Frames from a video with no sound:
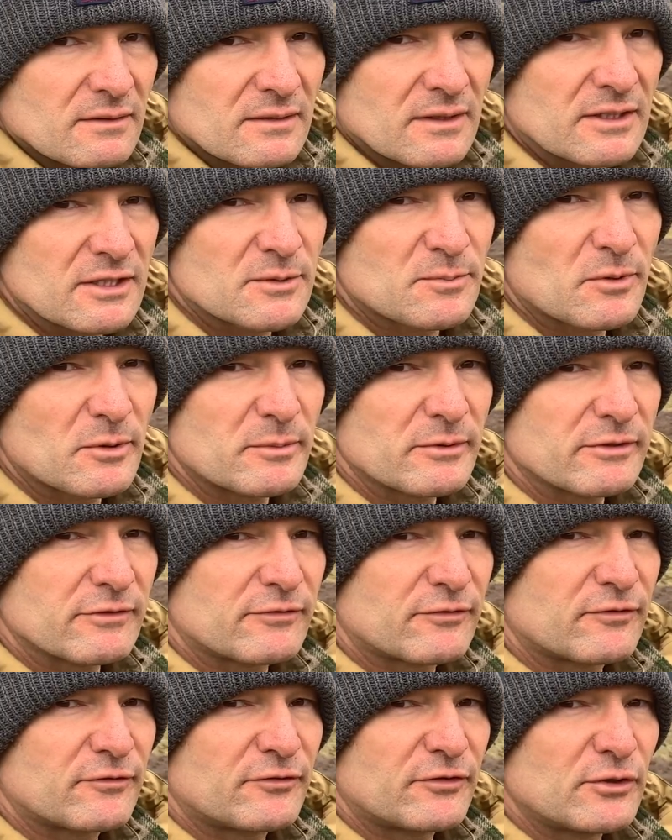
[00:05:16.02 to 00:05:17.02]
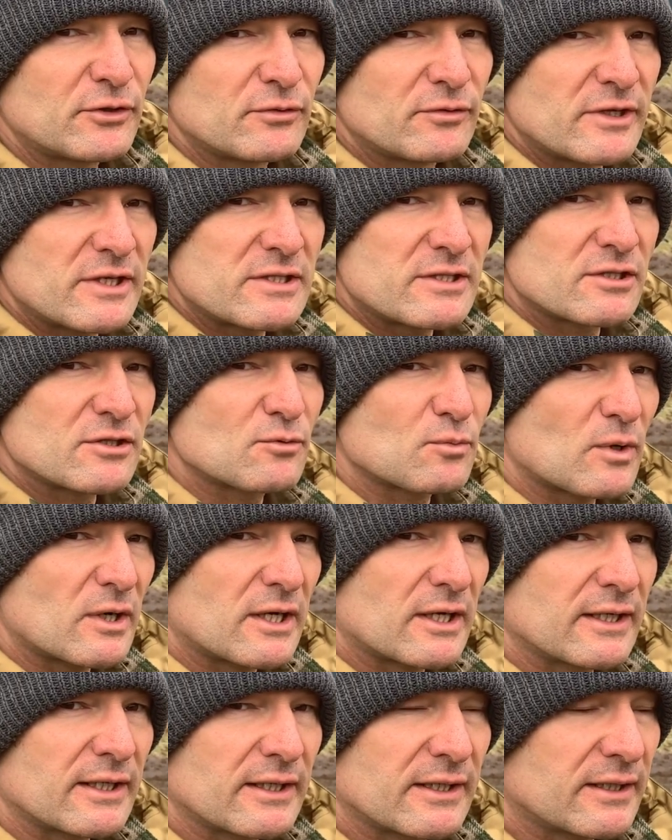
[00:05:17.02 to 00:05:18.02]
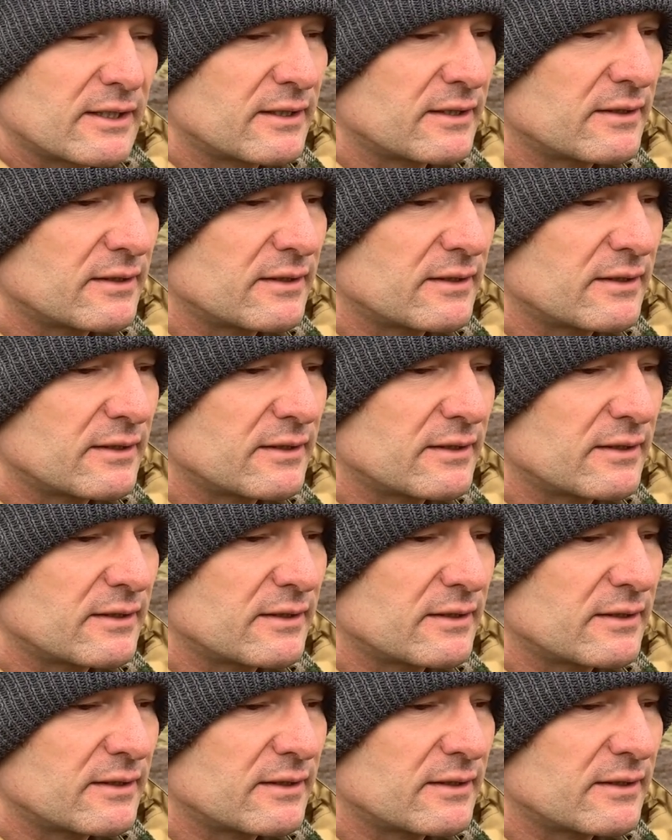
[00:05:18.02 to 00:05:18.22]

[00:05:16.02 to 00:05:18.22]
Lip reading: there's probably a few reasons why